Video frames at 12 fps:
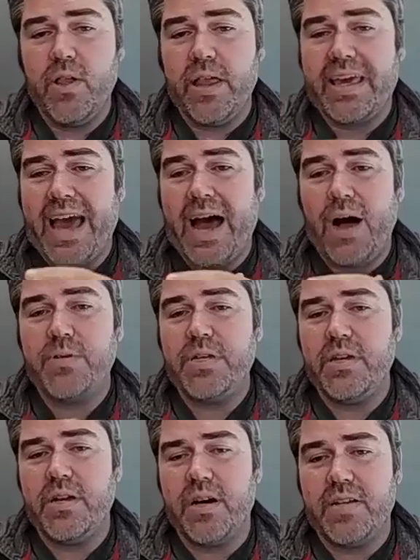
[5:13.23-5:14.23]
like
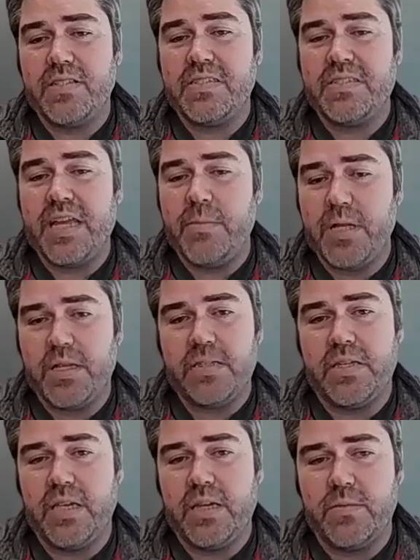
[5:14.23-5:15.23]
county
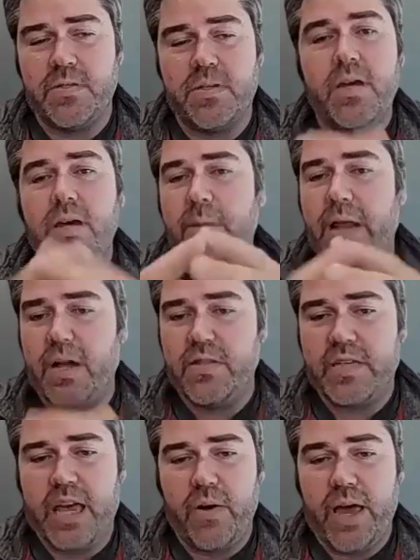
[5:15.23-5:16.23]
sustainability teams.
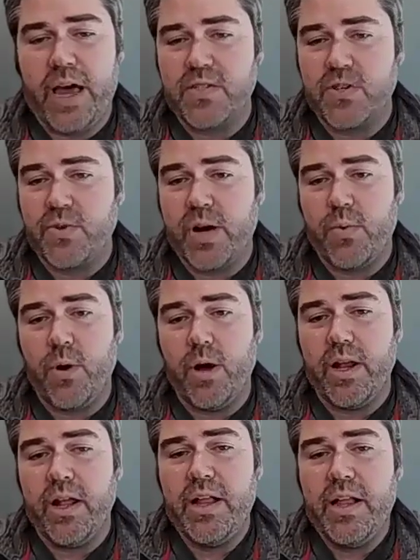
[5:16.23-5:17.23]
Pinellas County has a great
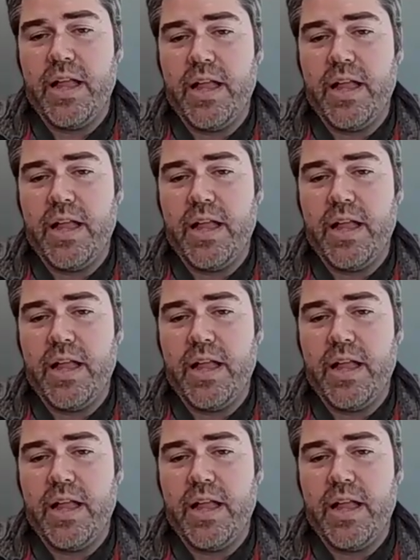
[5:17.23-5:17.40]
one.